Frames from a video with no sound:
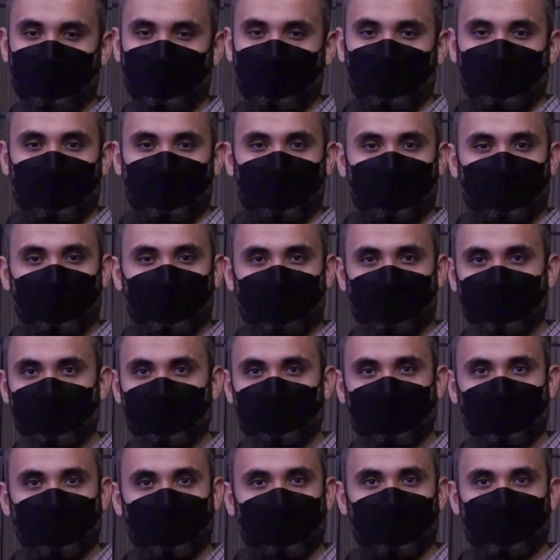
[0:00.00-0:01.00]
that
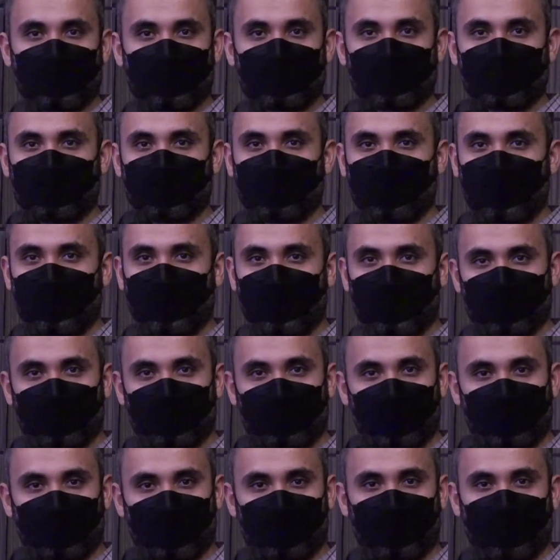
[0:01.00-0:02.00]
visa is valid for
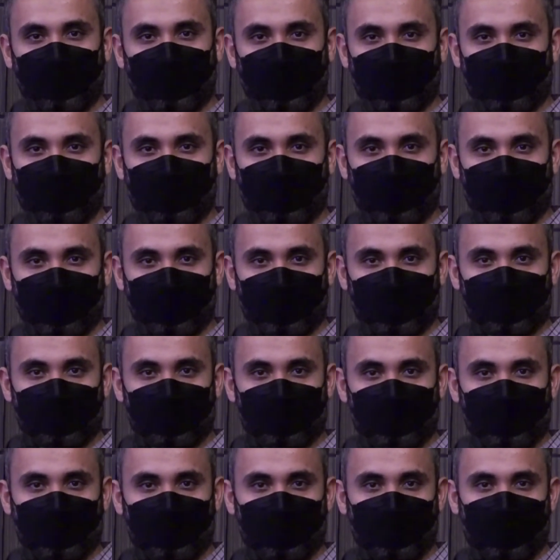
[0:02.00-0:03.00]
5 years,
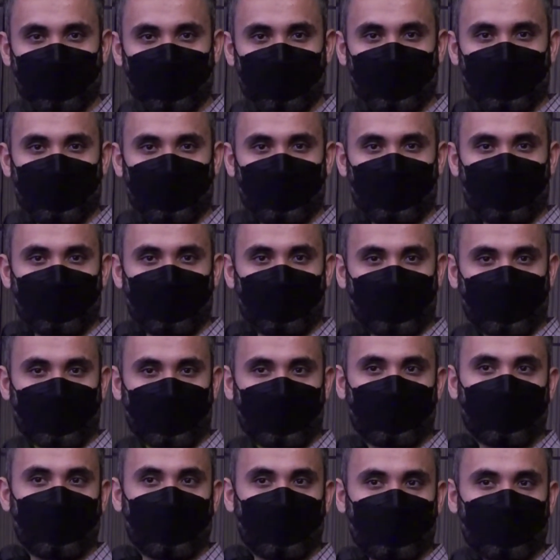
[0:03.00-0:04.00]

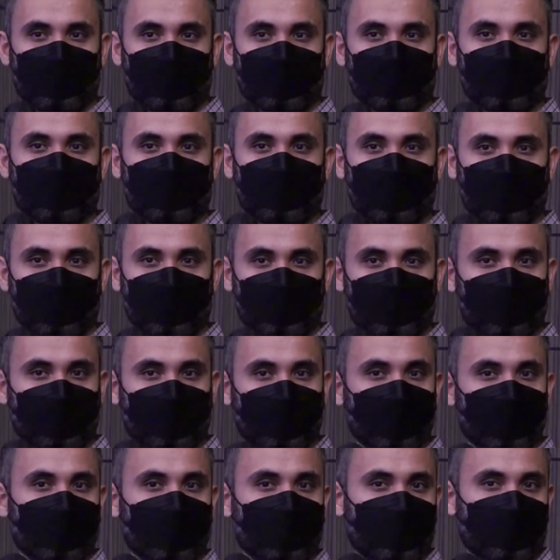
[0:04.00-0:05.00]
but the school
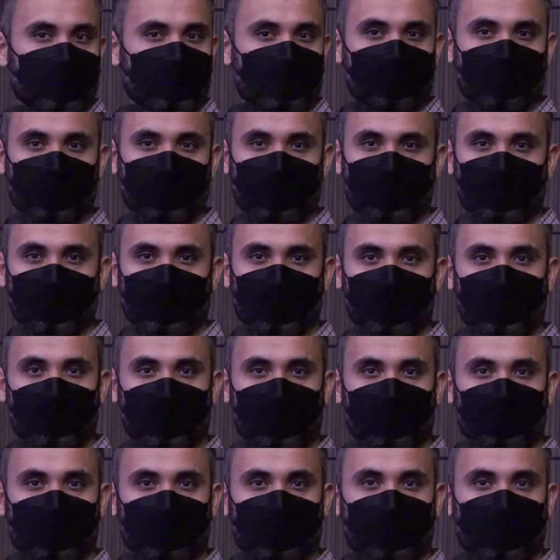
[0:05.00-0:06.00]
needs to be aware of
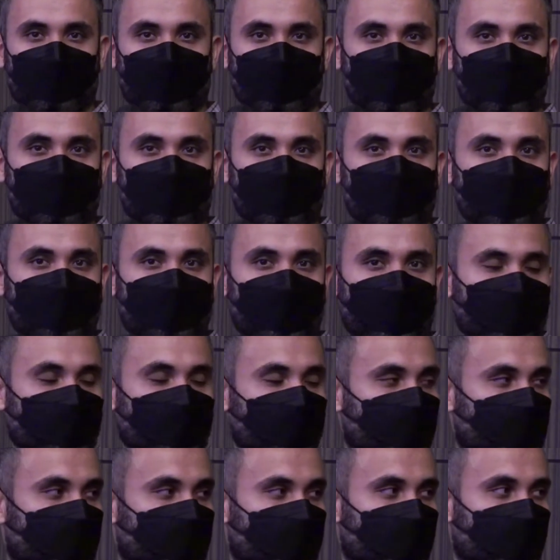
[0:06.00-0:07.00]
your
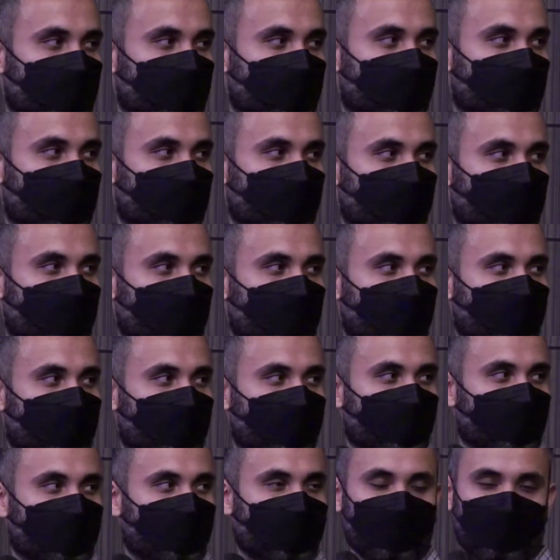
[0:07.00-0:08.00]
status.
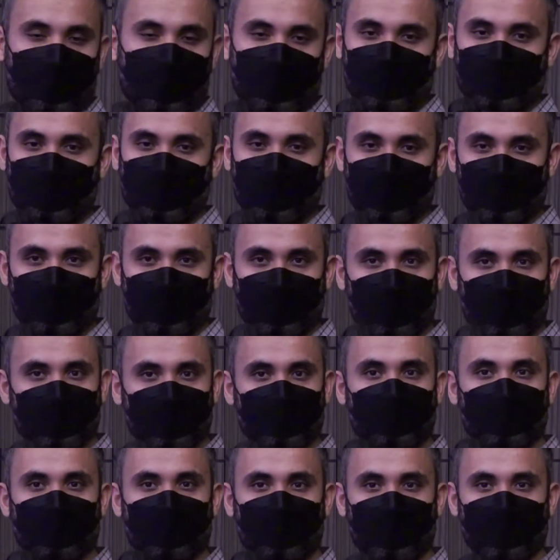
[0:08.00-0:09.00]
So as long as the
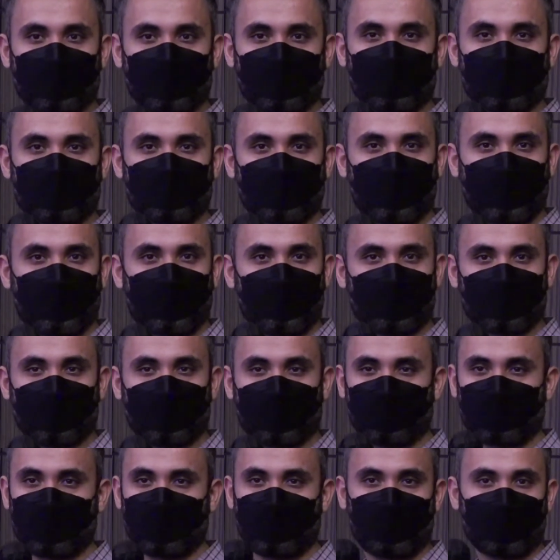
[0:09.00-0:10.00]
visa is
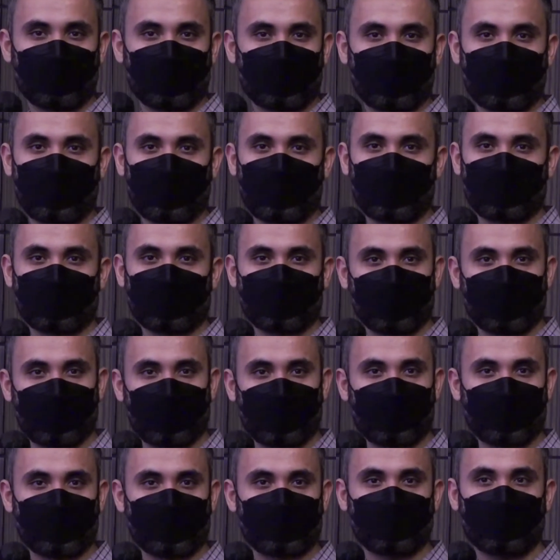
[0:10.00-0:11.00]
active, you're allowed to go.
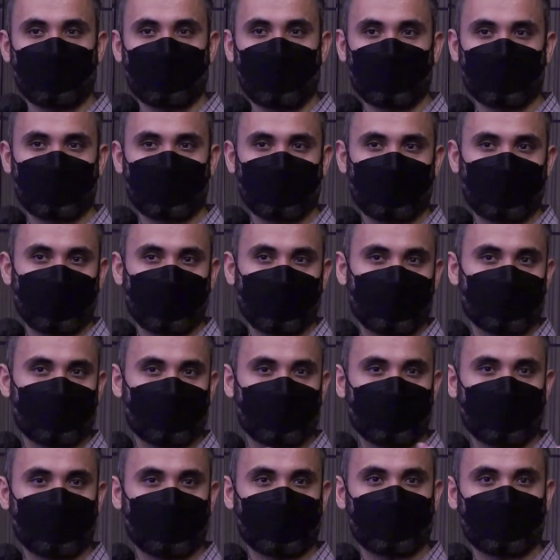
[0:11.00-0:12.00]
It's multiple
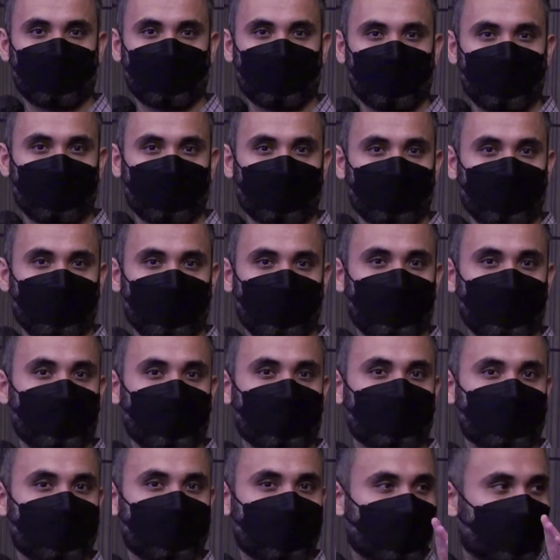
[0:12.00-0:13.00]
entries, so you may
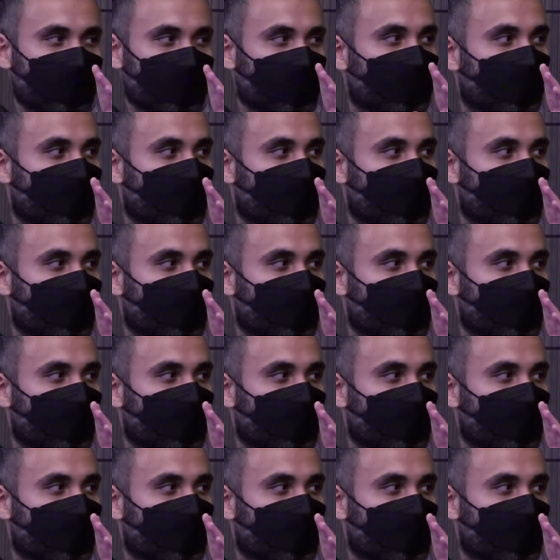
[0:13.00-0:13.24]
exit